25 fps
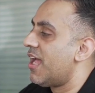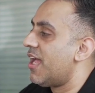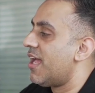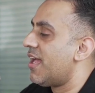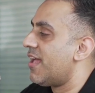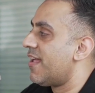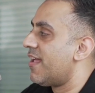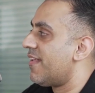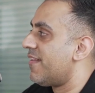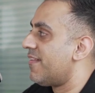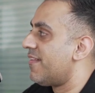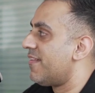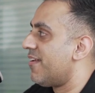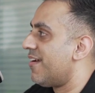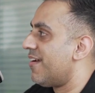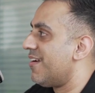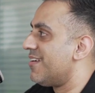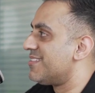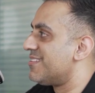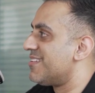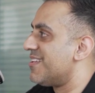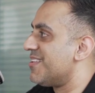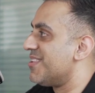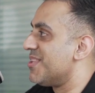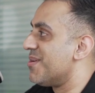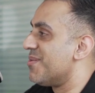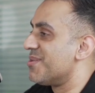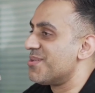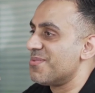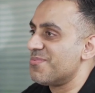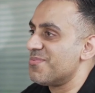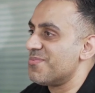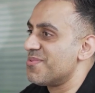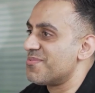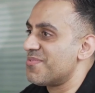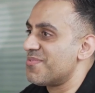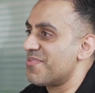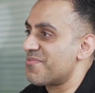And I said, no, I
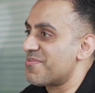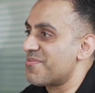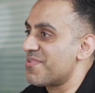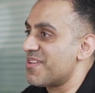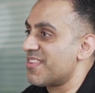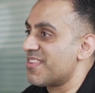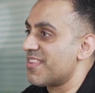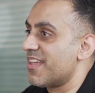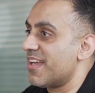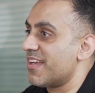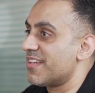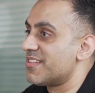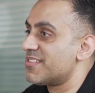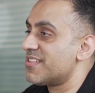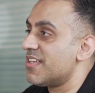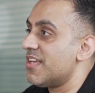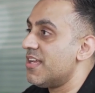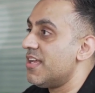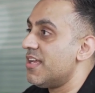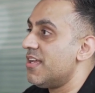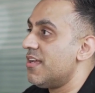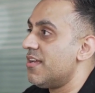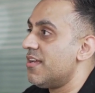don't work for free, thanks.